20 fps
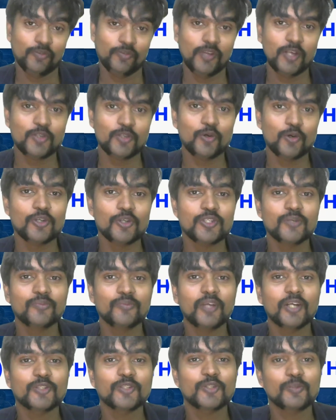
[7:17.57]
That's awesome.
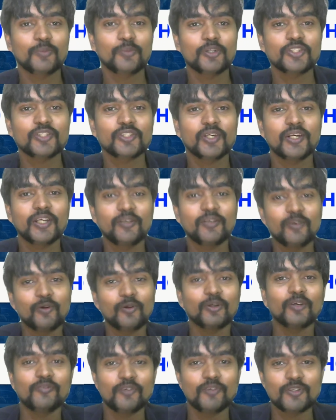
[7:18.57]
That's the personality we're
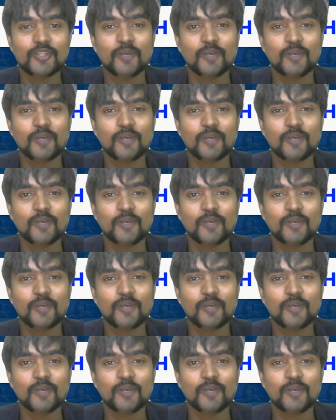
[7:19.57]
looking for.